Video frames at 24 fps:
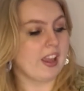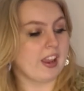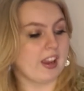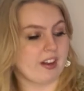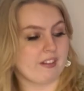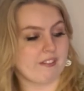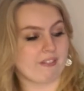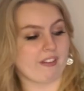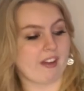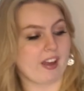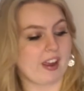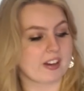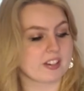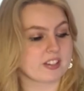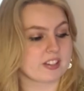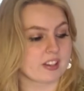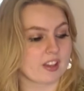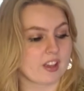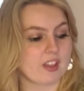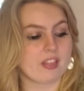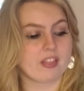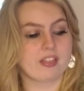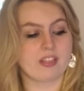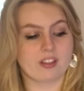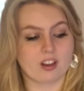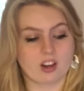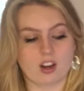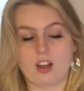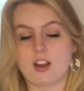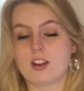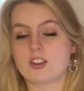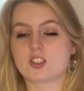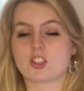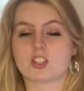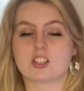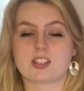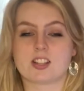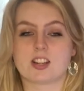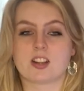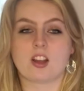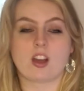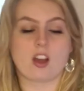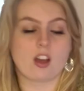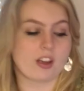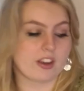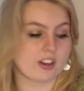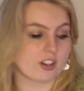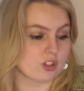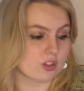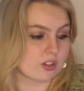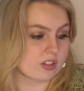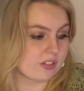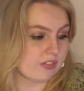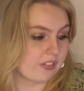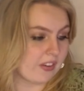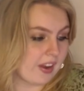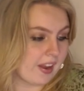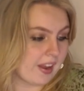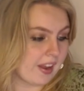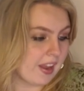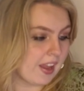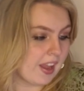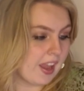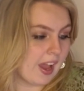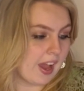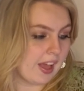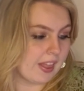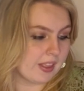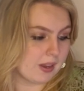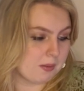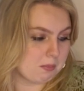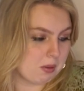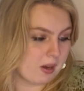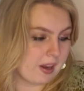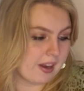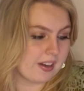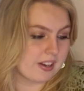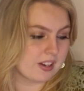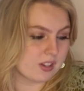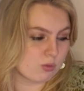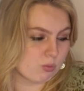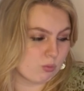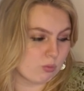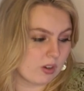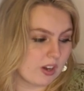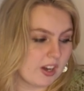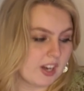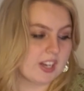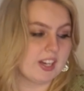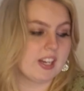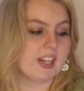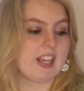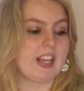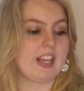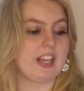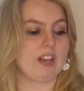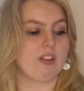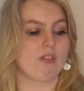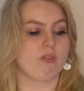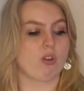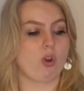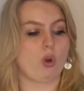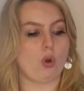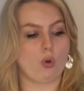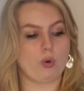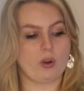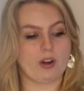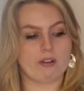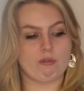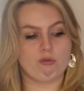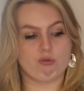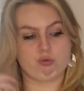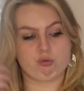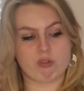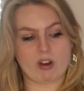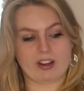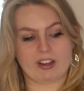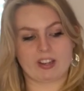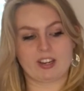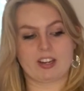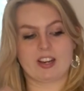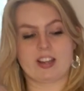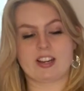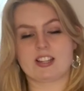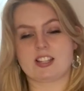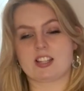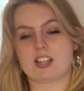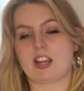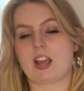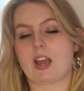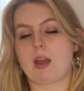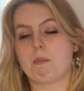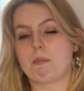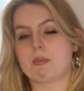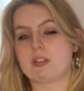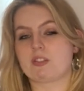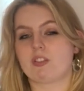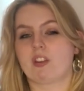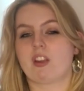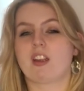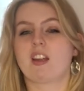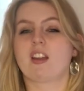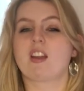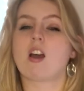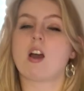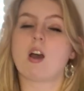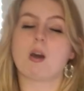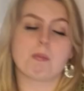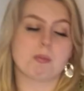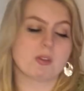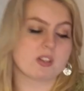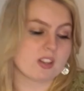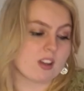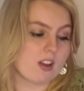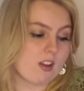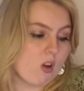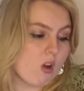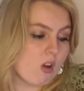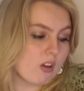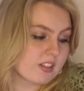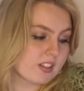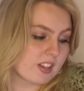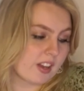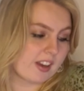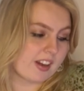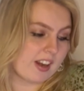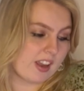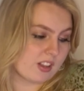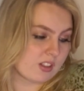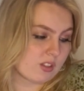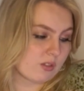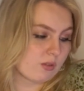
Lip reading: in fact the largest in the hydrosphere, and they play this really key role in regulating atmospheric carbon dioxide as a